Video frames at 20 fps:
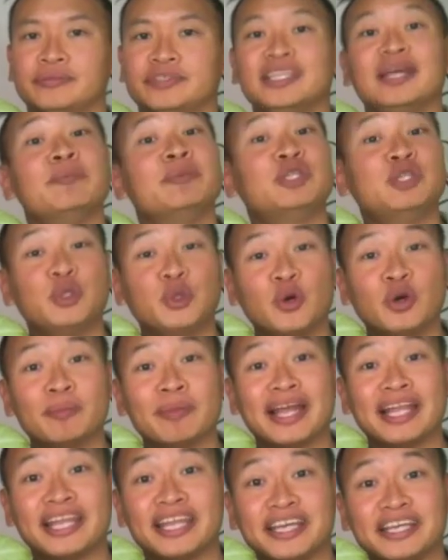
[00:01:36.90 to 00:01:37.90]
Number 2 on
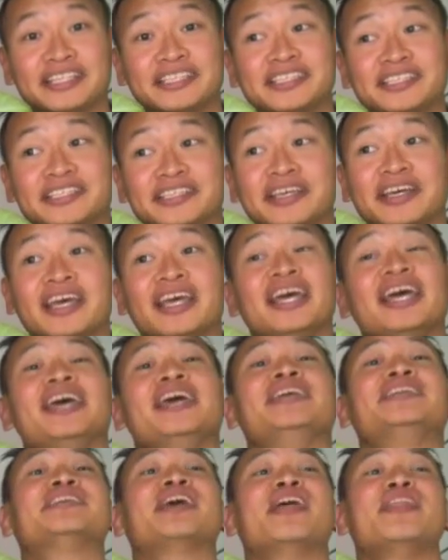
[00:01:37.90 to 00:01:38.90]
my list
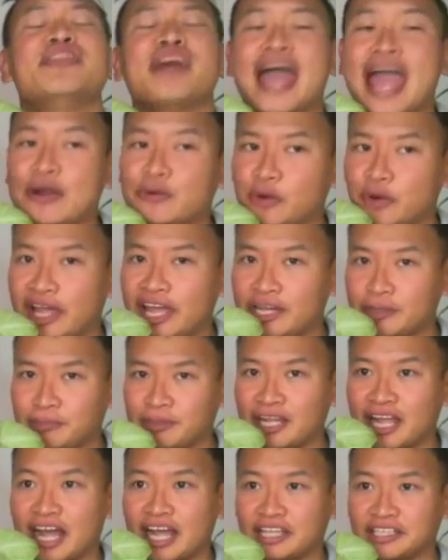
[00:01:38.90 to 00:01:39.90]
is the arrowhead
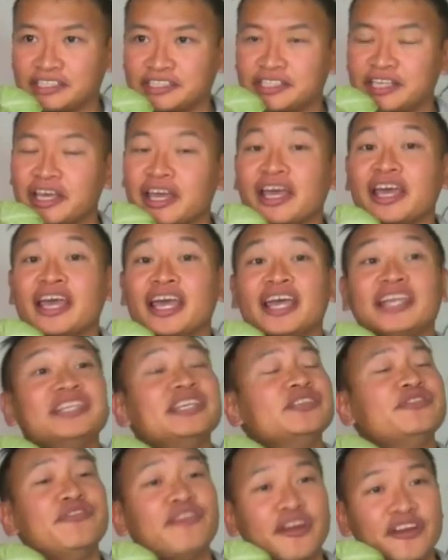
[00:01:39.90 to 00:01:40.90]
plant. It
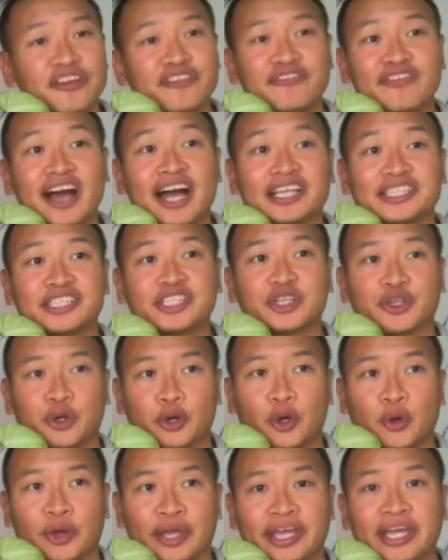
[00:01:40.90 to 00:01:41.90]
is very fast
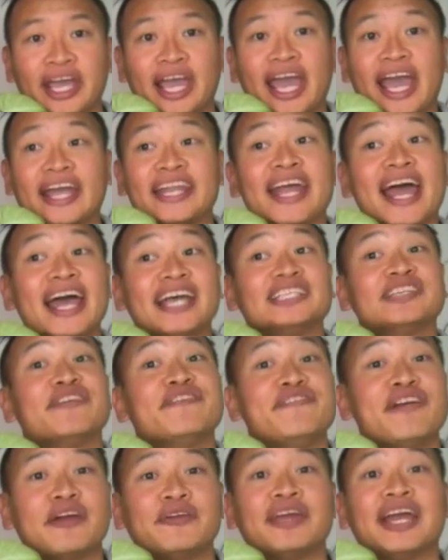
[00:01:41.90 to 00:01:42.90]
growing and has
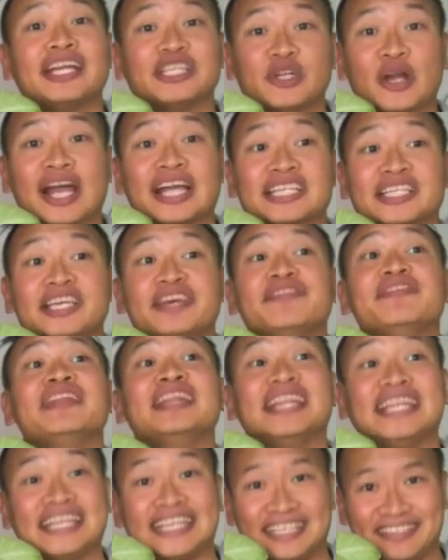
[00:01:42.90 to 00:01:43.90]
very attractive
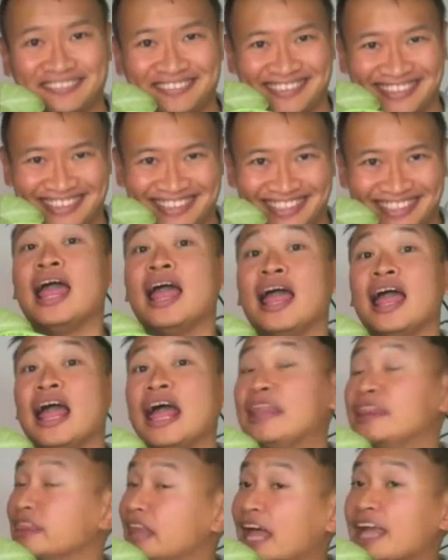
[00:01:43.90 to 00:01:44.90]
leaves.
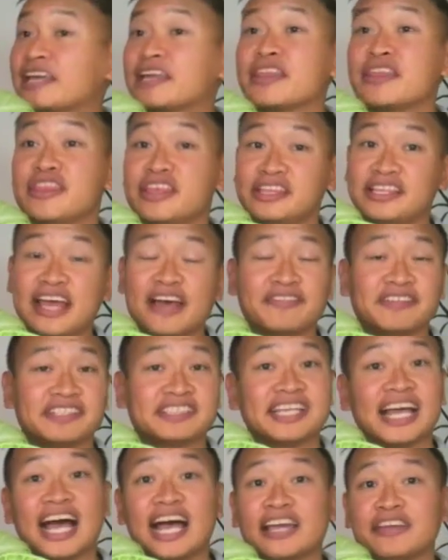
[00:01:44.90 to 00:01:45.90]
And like the
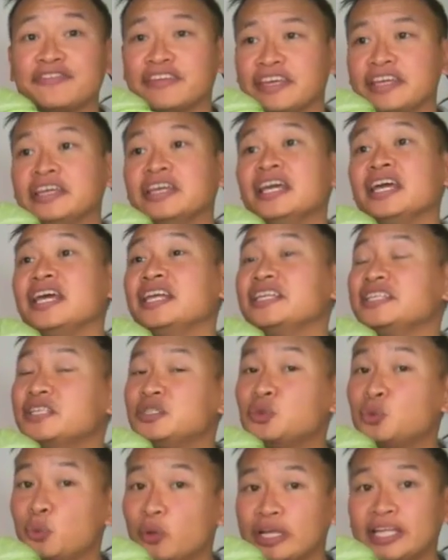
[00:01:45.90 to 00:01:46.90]
devil's ivy, it
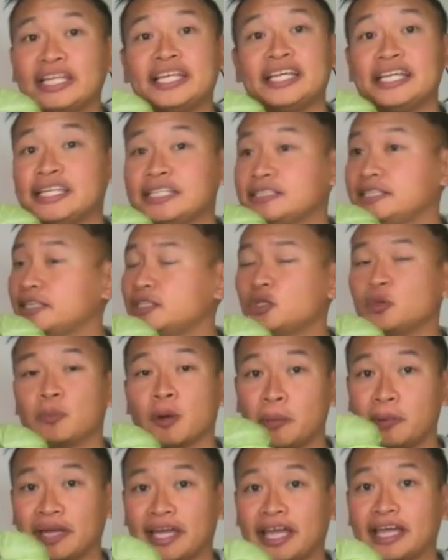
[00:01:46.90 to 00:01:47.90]
is really easy to
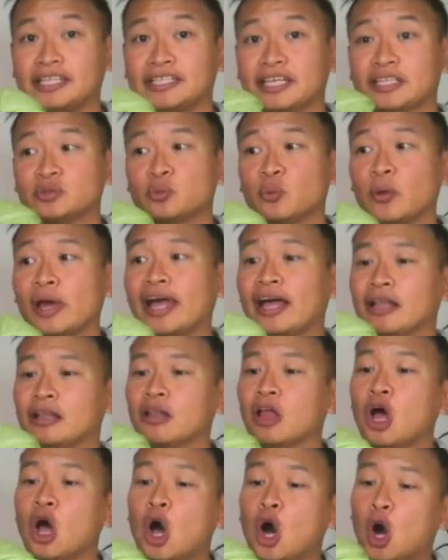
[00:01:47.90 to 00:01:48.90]
propagate as
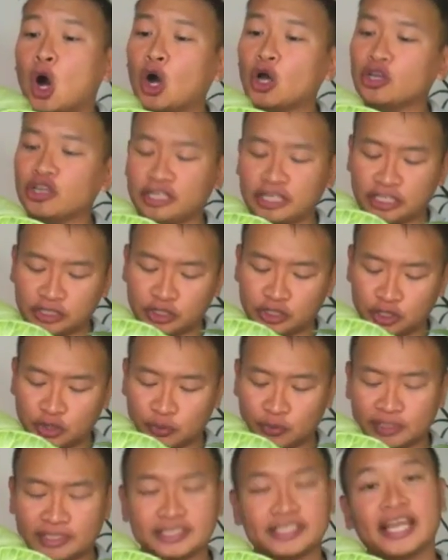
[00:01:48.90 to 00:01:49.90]
well. All you need to
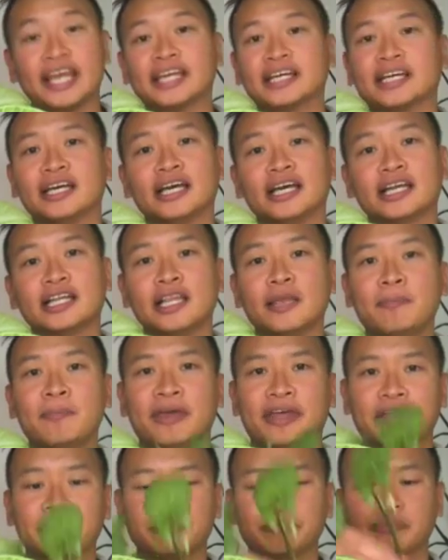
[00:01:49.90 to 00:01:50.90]
do is take a
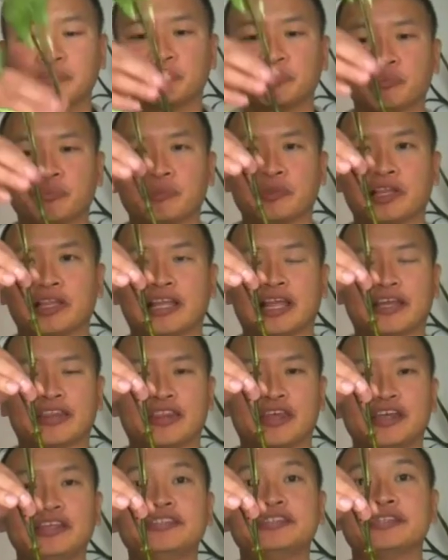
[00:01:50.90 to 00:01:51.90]
clipping like
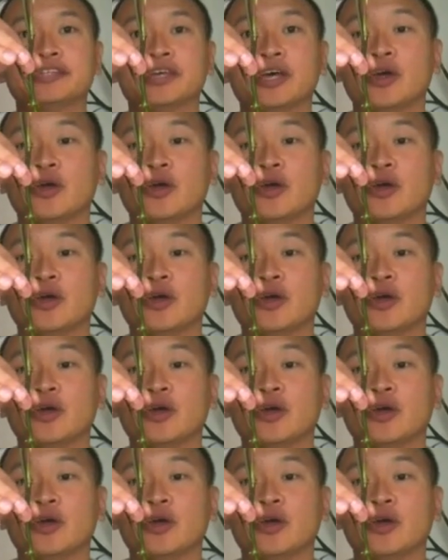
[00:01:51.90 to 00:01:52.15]
this.